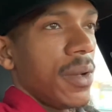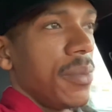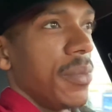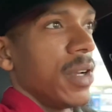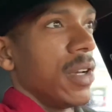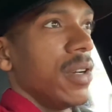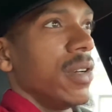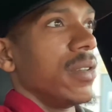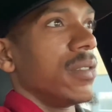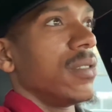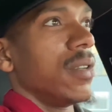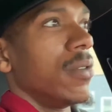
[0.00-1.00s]
But,
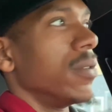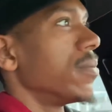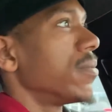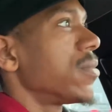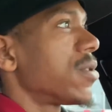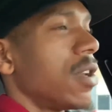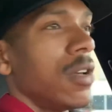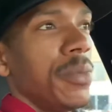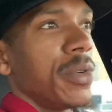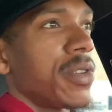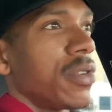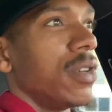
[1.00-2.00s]
you know, slowly
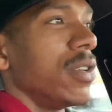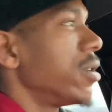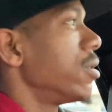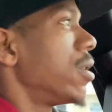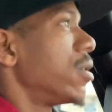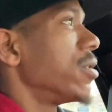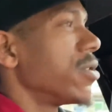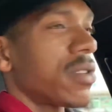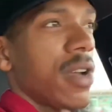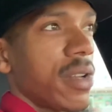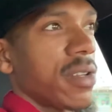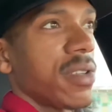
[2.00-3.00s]
but surely, you know, you'll
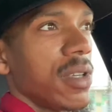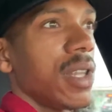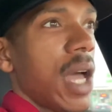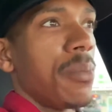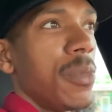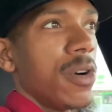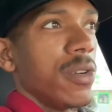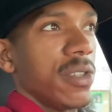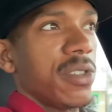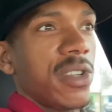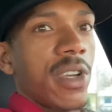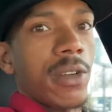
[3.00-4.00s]
start to see a lot more on
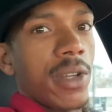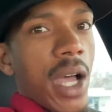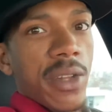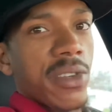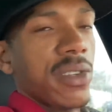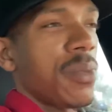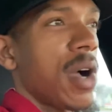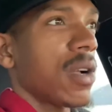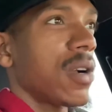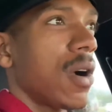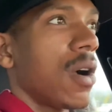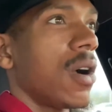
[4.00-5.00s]
this channel, not just my
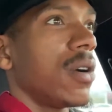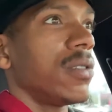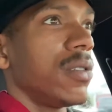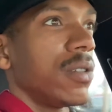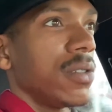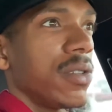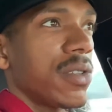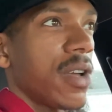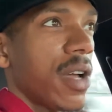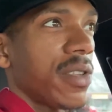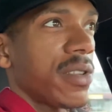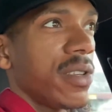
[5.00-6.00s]
car, you know, you'll
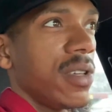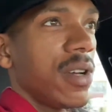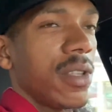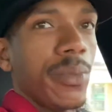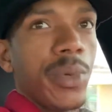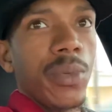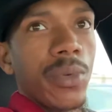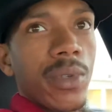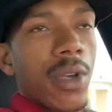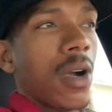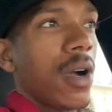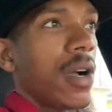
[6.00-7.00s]
start to see other people's
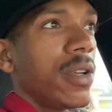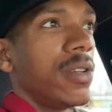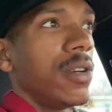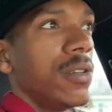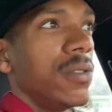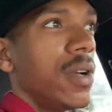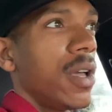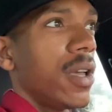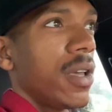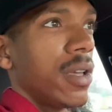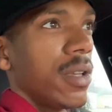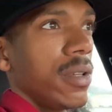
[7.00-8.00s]
car, you know,
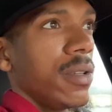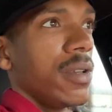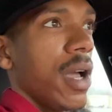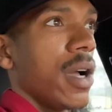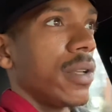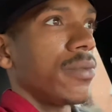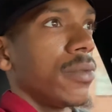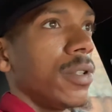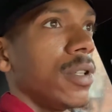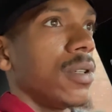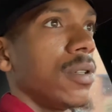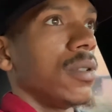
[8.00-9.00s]
guys from
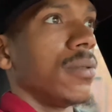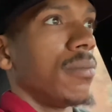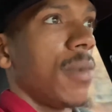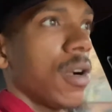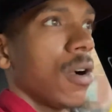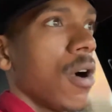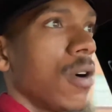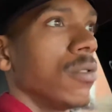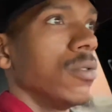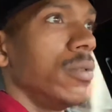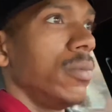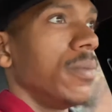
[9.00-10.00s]
the my car
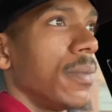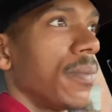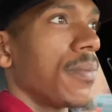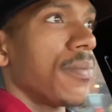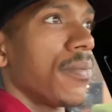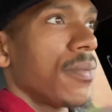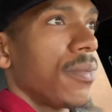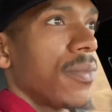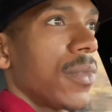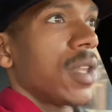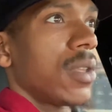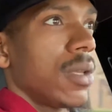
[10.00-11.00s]
group,
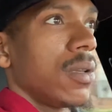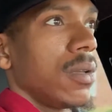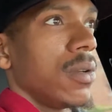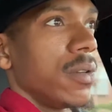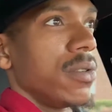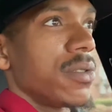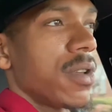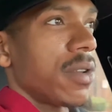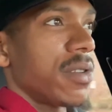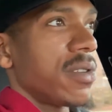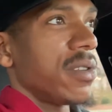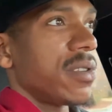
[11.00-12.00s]
you know, you
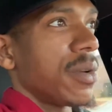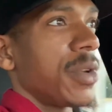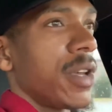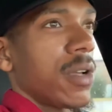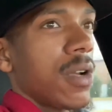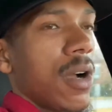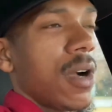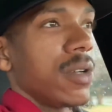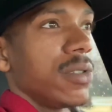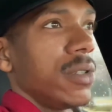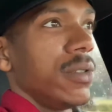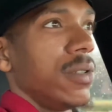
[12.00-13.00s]
start to see some of their
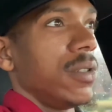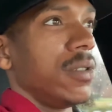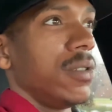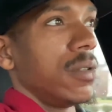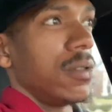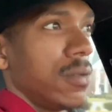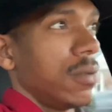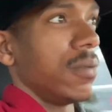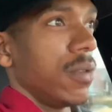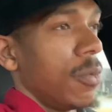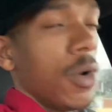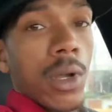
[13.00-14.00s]
cars, and you know,
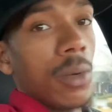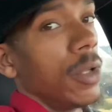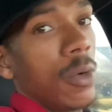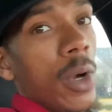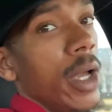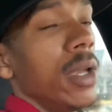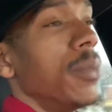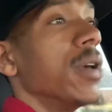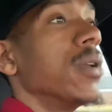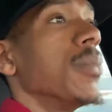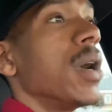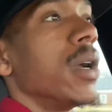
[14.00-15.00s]
one of them look way
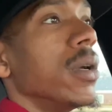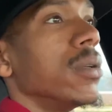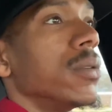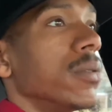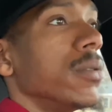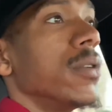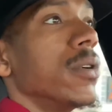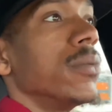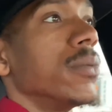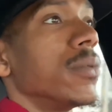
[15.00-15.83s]
better than mine, you know,